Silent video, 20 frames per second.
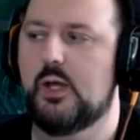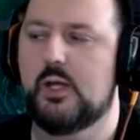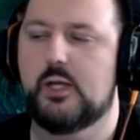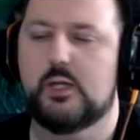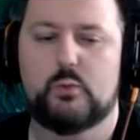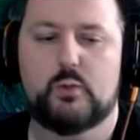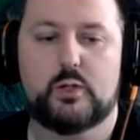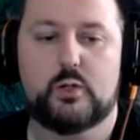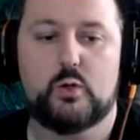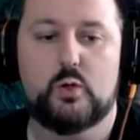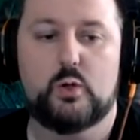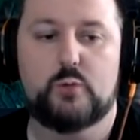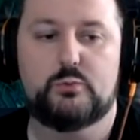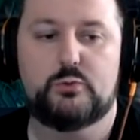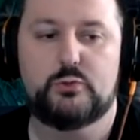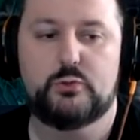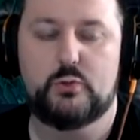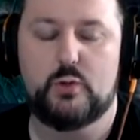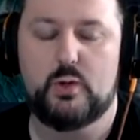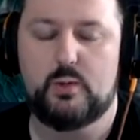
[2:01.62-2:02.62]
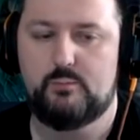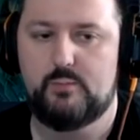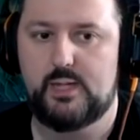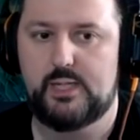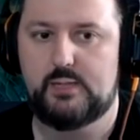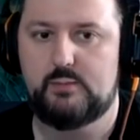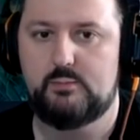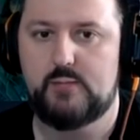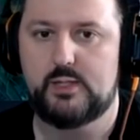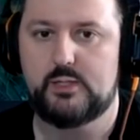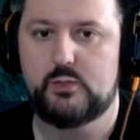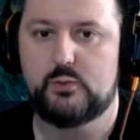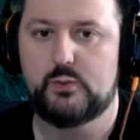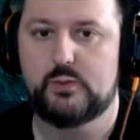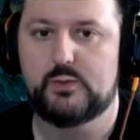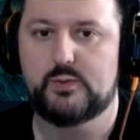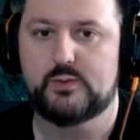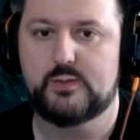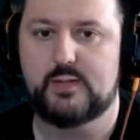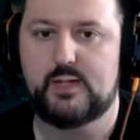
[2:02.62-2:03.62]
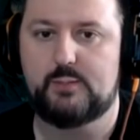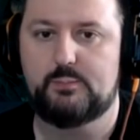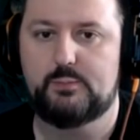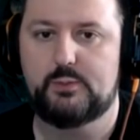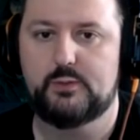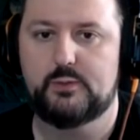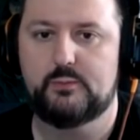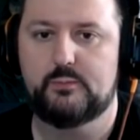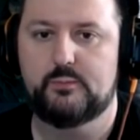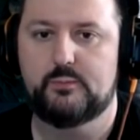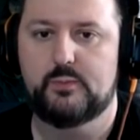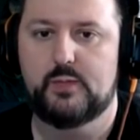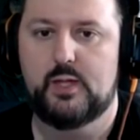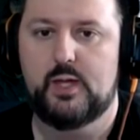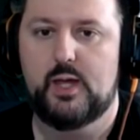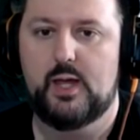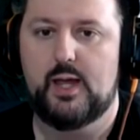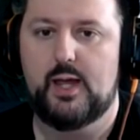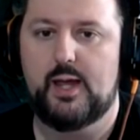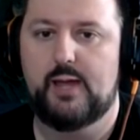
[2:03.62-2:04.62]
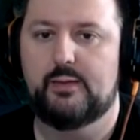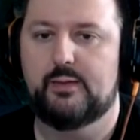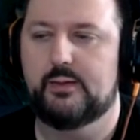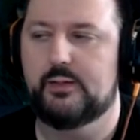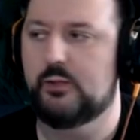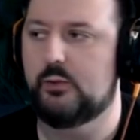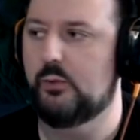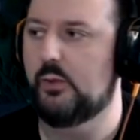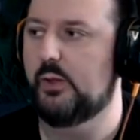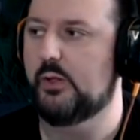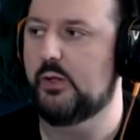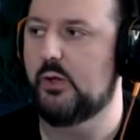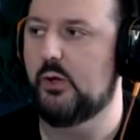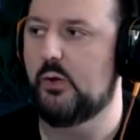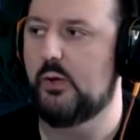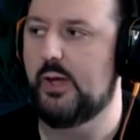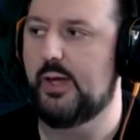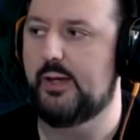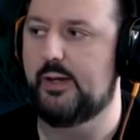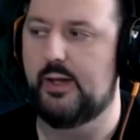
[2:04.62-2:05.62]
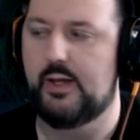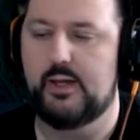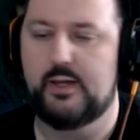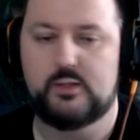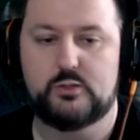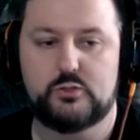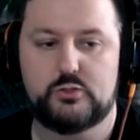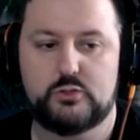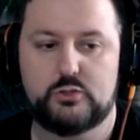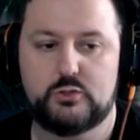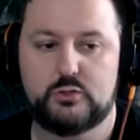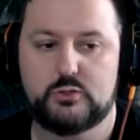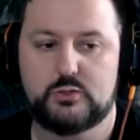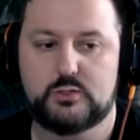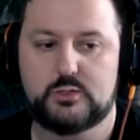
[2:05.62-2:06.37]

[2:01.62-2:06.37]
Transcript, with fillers: You want to go up to main menu at the top here, and then you want to go ahead and choose